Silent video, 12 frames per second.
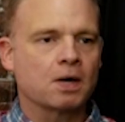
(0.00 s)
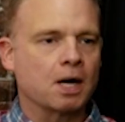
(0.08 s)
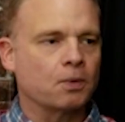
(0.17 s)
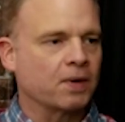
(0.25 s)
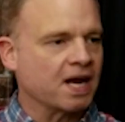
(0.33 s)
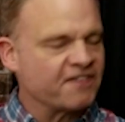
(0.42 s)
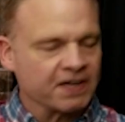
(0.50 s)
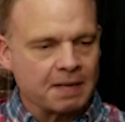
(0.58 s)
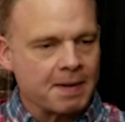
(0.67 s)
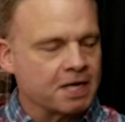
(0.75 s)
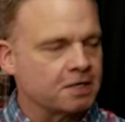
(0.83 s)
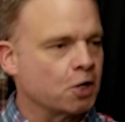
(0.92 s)
so when I finally
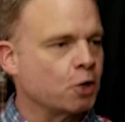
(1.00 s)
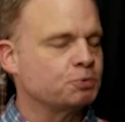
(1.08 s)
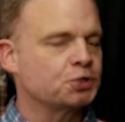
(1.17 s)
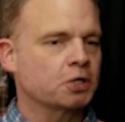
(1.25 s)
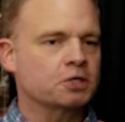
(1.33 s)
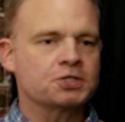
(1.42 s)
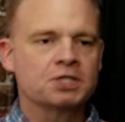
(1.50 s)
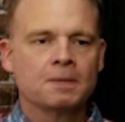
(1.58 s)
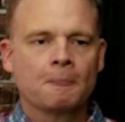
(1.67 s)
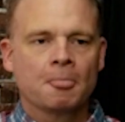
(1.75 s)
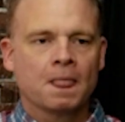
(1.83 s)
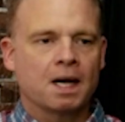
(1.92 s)
made it to Hope Church,
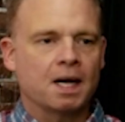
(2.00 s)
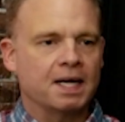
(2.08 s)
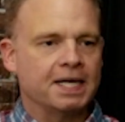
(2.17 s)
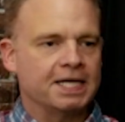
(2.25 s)
it